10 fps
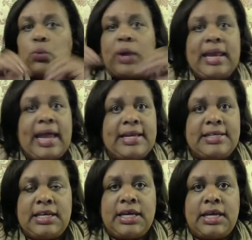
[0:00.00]
great
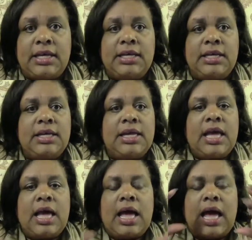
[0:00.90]
idea,
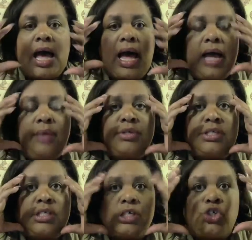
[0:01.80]
I
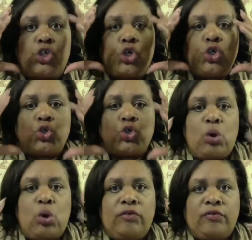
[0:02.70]
was such a
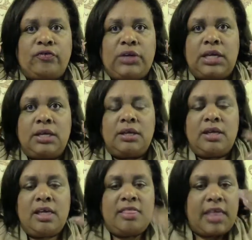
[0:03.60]
control freak
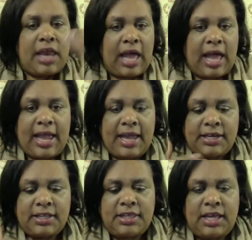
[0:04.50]
that I
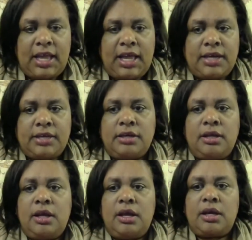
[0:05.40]
had to
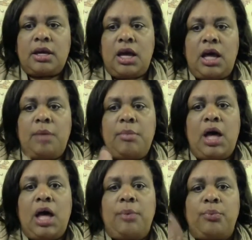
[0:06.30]
then
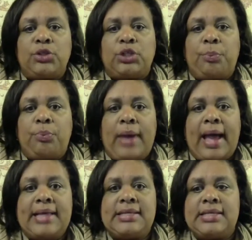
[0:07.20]
come up with the
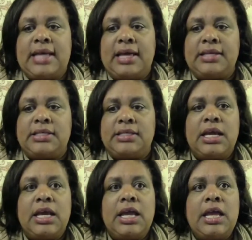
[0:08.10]
process
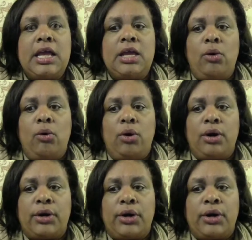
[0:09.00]

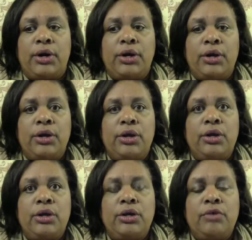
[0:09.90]
in order
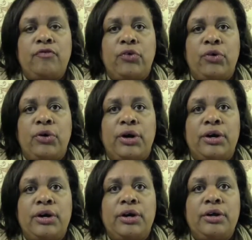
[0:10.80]

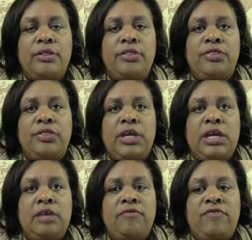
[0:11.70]
for
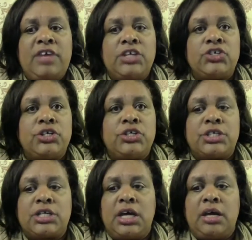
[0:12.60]
the vision
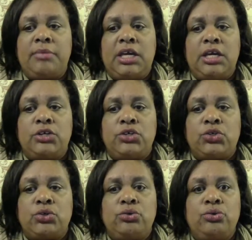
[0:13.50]
to come
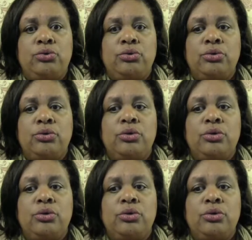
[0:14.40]
into